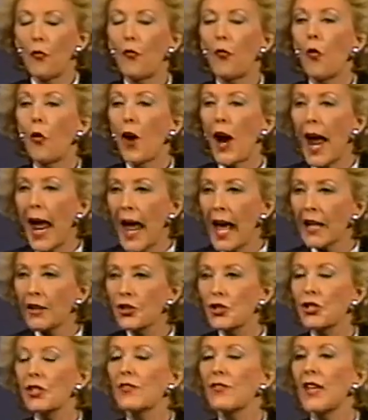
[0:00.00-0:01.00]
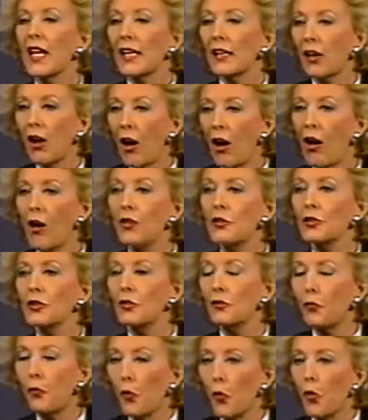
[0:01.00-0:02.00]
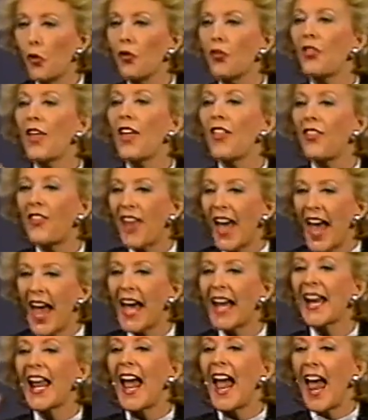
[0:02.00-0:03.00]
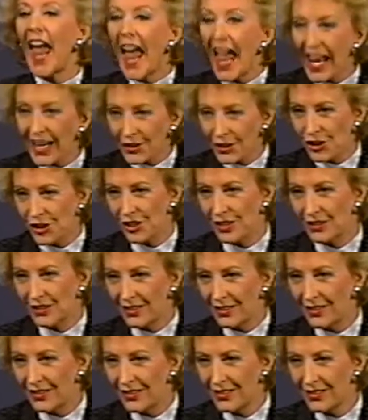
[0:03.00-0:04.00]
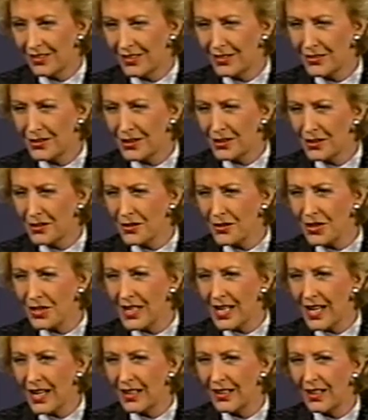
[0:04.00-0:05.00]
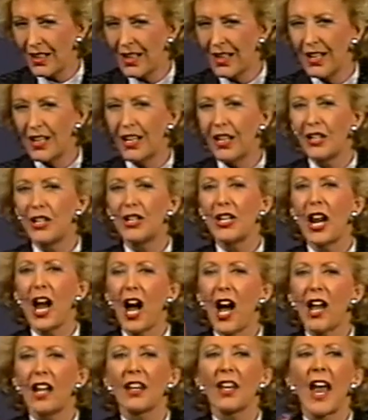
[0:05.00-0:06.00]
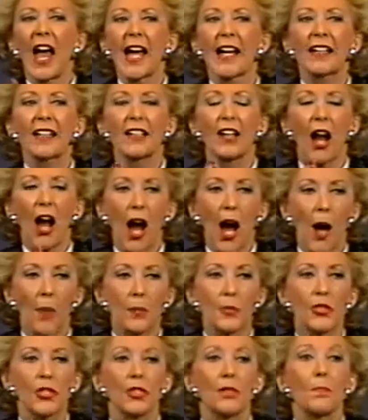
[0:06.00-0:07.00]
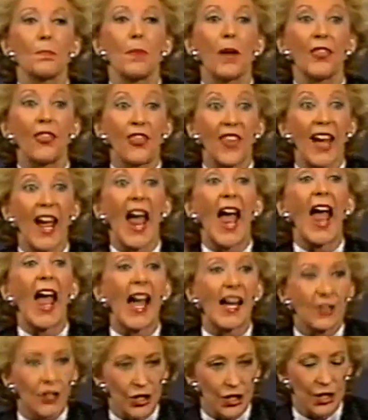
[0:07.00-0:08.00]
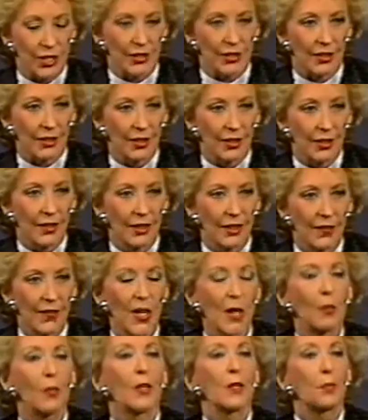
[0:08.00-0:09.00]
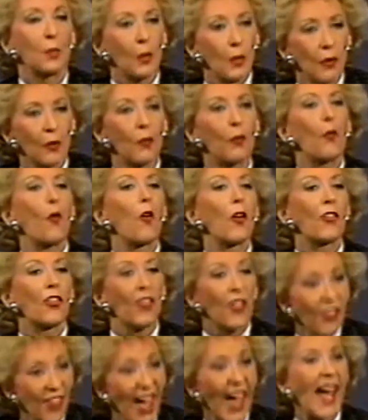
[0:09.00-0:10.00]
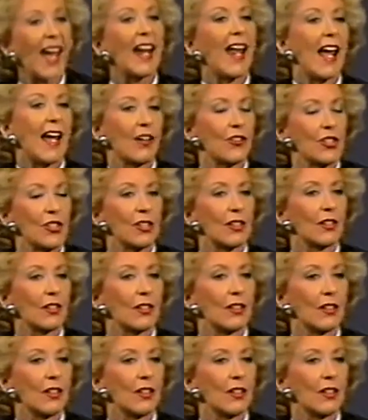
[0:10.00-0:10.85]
that calls forth that action. Do you understand? Not like an option, but the action. It would pull forth that action.